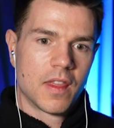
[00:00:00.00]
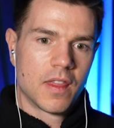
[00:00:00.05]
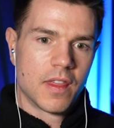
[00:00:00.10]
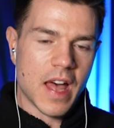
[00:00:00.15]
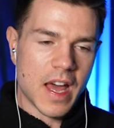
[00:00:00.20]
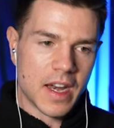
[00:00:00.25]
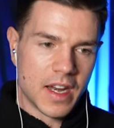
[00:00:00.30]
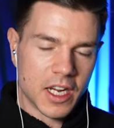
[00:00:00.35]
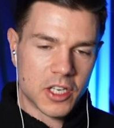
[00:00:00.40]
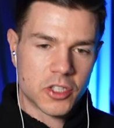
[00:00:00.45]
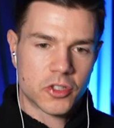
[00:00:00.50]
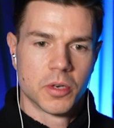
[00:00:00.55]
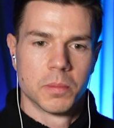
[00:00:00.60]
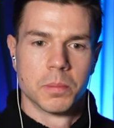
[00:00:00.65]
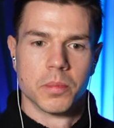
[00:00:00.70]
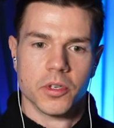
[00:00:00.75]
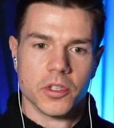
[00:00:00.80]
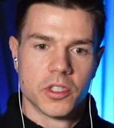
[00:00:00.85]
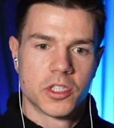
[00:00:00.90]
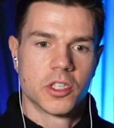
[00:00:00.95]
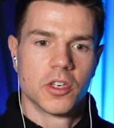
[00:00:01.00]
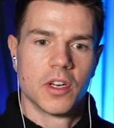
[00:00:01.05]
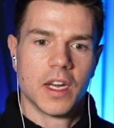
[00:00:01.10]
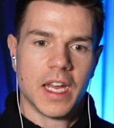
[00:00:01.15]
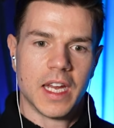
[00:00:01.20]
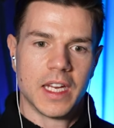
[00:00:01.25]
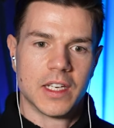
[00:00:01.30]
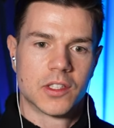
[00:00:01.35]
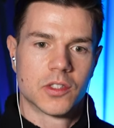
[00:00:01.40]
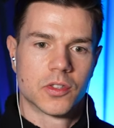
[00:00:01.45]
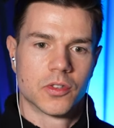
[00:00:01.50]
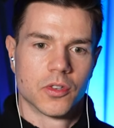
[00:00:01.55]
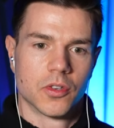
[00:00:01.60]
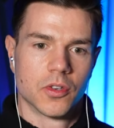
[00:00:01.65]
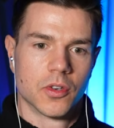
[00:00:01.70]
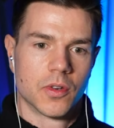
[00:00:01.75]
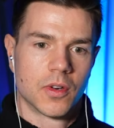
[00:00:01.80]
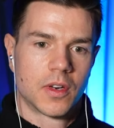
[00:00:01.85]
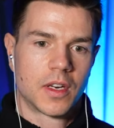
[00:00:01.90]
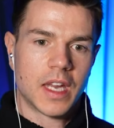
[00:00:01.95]
that extra boost you need
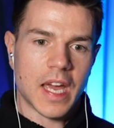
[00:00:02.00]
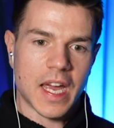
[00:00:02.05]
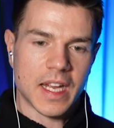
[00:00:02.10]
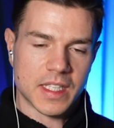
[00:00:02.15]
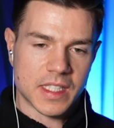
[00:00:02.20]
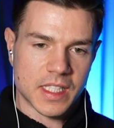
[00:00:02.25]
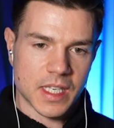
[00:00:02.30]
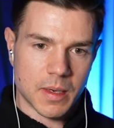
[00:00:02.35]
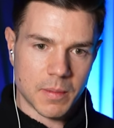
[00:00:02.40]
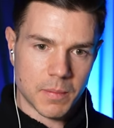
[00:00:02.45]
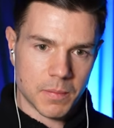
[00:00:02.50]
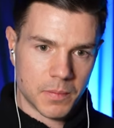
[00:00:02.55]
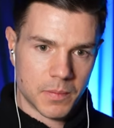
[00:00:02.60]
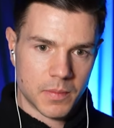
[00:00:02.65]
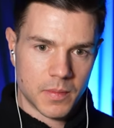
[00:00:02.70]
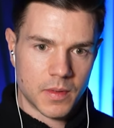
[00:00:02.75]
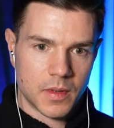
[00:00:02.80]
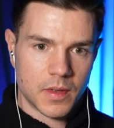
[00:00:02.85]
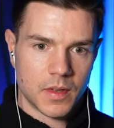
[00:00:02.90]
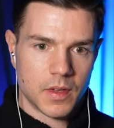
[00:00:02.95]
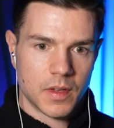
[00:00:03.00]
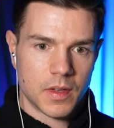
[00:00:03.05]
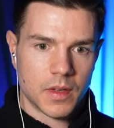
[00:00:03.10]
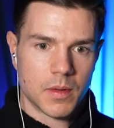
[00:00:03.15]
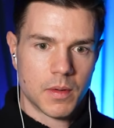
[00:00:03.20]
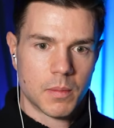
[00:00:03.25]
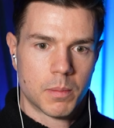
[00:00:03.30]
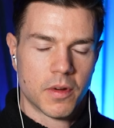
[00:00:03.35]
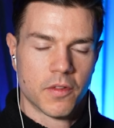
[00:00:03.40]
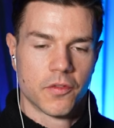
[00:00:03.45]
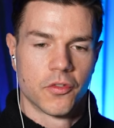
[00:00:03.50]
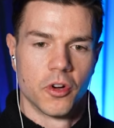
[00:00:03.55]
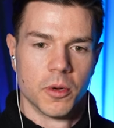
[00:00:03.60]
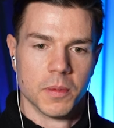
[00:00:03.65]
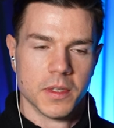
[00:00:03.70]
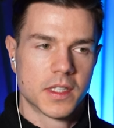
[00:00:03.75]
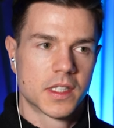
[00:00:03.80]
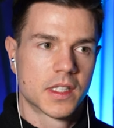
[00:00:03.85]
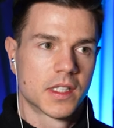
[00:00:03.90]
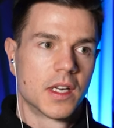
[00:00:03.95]
to gain some
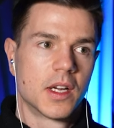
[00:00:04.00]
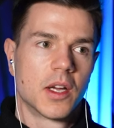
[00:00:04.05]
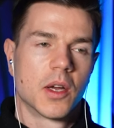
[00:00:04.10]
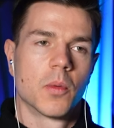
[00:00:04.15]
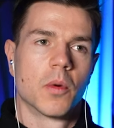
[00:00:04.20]
performance.